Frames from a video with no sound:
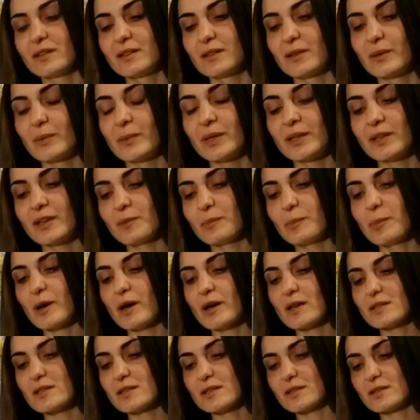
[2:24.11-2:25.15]
When I
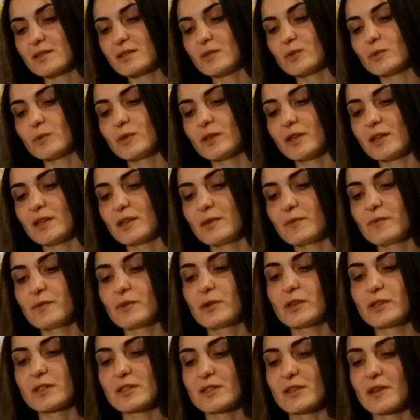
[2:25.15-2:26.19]
pass to him,
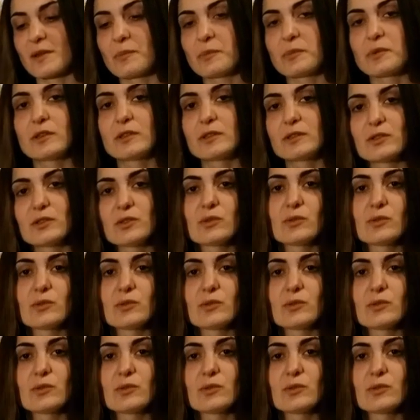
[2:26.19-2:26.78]
for example